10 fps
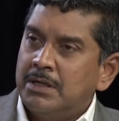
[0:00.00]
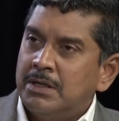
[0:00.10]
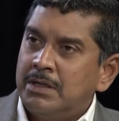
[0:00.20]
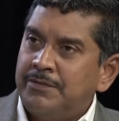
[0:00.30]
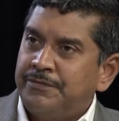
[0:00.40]

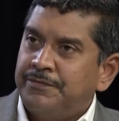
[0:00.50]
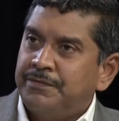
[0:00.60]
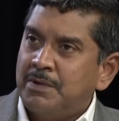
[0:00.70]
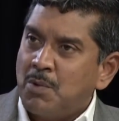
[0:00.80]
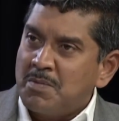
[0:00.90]
if
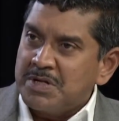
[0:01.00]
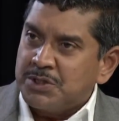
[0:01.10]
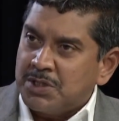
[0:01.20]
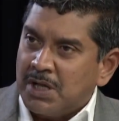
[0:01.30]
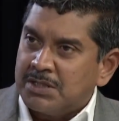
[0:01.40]
the Women's
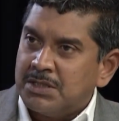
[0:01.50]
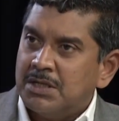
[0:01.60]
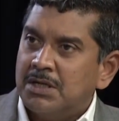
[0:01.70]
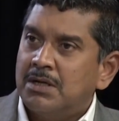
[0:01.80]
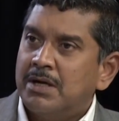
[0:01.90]

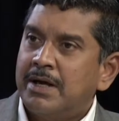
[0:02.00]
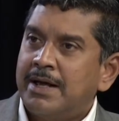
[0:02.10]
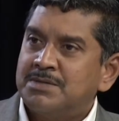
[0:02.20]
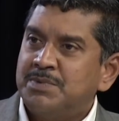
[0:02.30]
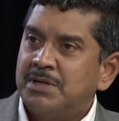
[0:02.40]
Charter
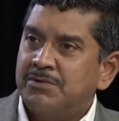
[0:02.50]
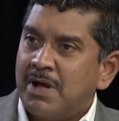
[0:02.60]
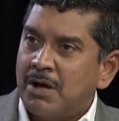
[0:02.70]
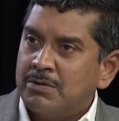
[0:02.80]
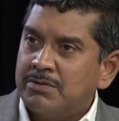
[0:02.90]
has been
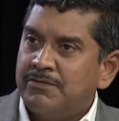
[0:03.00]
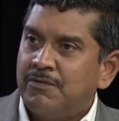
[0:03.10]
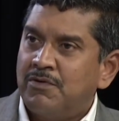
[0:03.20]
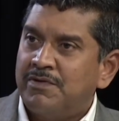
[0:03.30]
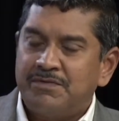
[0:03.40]
around
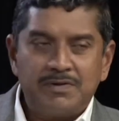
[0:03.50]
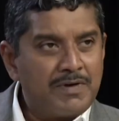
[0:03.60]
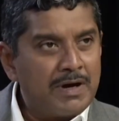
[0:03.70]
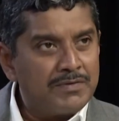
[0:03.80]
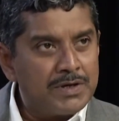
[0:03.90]
for
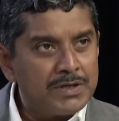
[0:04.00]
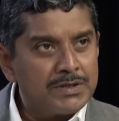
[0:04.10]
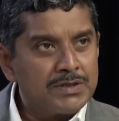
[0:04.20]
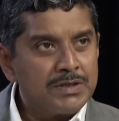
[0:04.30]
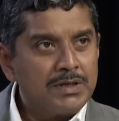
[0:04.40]
55
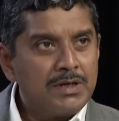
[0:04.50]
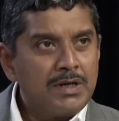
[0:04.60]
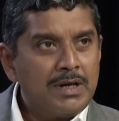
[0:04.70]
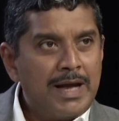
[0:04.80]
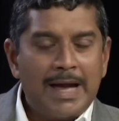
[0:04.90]
years,
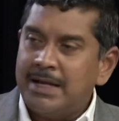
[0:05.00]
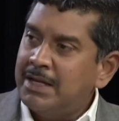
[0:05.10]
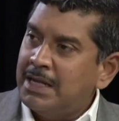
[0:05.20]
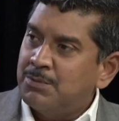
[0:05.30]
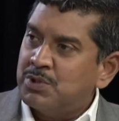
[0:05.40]
and
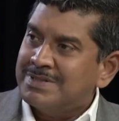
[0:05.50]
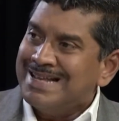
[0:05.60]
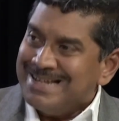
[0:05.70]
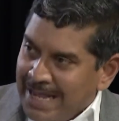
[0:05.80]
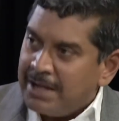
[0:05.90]
it was
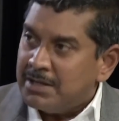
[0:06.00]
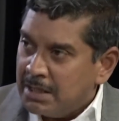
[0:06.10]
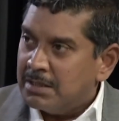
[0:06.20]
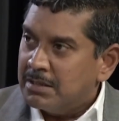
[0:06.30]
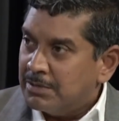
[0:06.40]
intended,
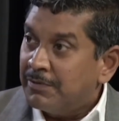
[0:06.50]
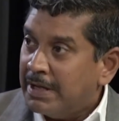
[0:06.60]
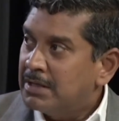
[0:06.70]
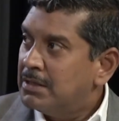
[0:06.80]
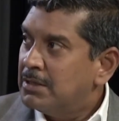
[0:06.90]
right,
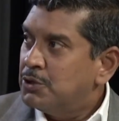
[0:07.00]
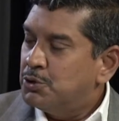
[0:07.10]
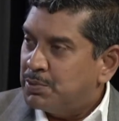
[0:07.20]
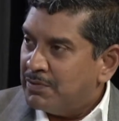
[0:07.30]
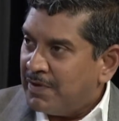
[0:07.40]
to
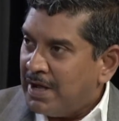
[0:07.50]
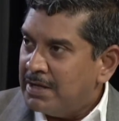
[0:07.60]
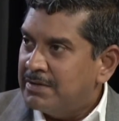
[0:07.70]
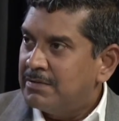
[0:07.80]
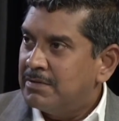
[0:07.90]
provide
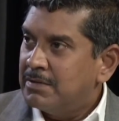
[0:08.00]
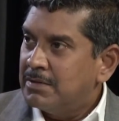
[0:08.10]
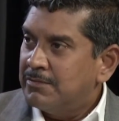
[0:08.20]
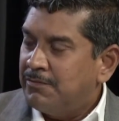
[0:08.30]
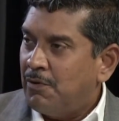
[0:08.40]

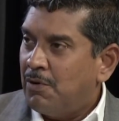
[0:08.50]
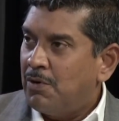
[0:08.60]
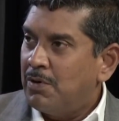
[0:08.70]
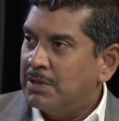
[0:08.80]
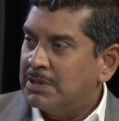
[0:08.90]

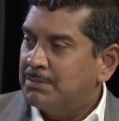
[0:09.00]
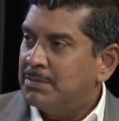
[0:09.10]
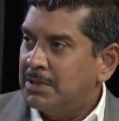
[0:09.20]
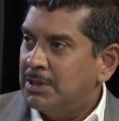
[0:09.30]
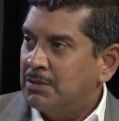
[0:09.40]
for the,
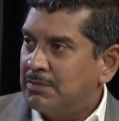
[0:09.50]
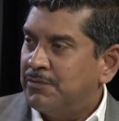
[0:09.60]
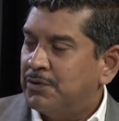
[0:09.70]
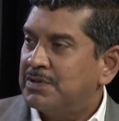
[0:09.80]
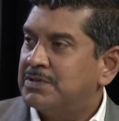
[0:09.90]

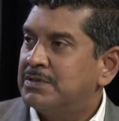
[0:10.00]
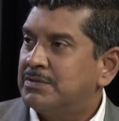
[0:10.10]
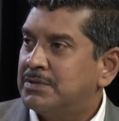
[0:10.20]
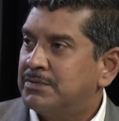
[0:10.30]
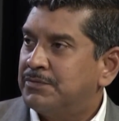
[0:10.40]

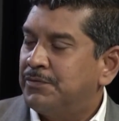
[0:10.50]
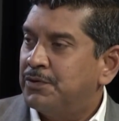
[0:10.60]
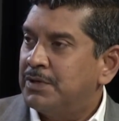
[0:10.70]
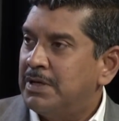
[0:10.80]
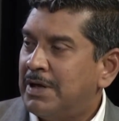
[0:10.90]

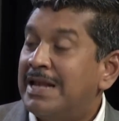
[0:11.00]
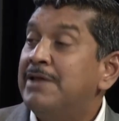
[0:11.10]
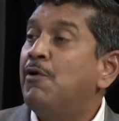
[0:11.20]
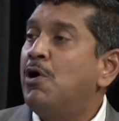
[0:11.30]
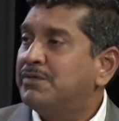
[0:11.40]
an
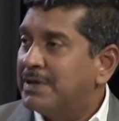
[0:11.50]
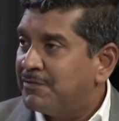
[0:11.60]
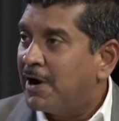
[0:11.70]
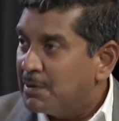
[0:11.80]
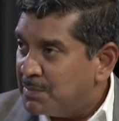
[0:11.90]
evolved
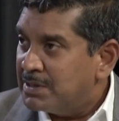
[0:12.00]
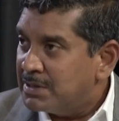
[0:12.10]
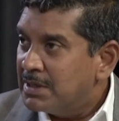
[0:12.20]
environment